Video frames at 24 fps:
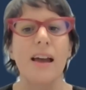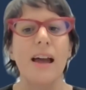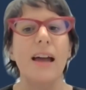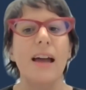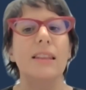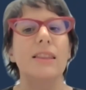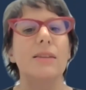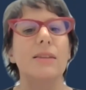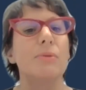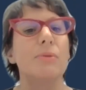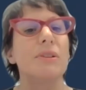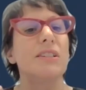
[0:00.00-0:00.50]

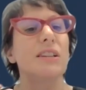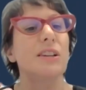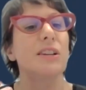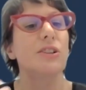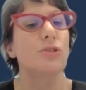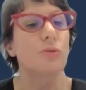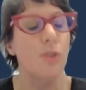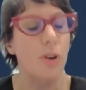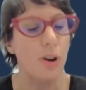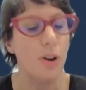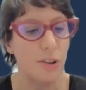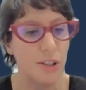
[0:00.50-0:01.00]
and the
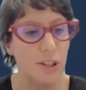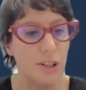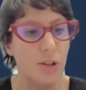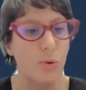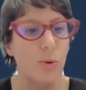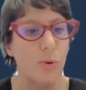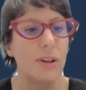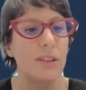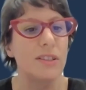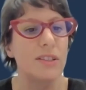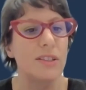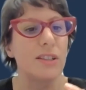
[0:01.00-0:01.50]
potential
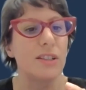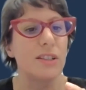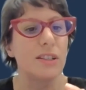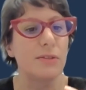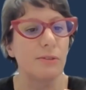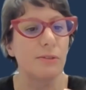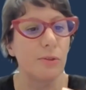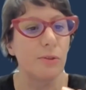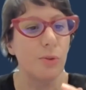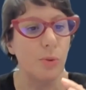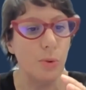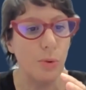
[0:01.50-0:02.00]
consequences
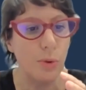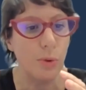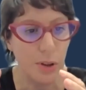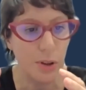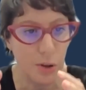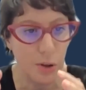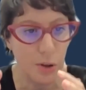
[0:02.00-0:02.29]
for